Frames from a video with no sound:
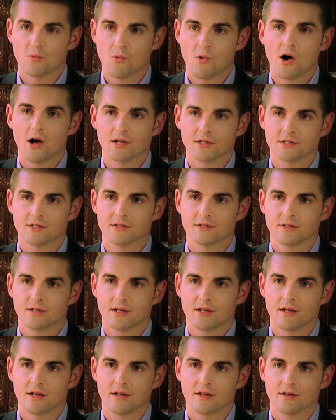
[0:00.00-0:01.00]

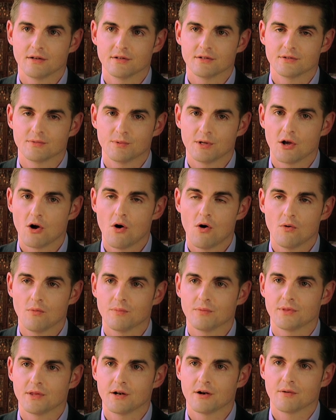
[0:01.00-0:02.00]
want and we
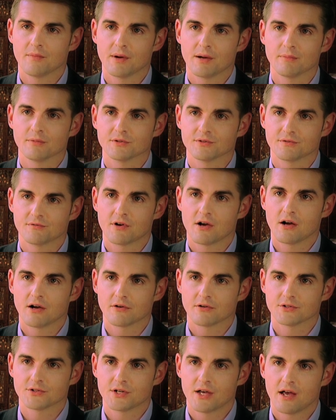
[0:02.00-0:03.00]
hope that our members of
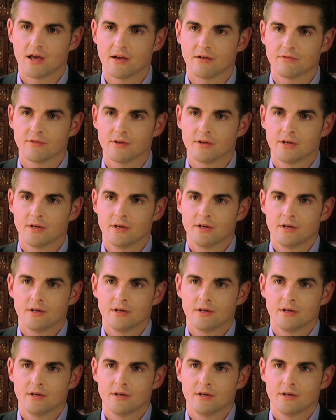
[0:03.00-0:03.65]
Congress have.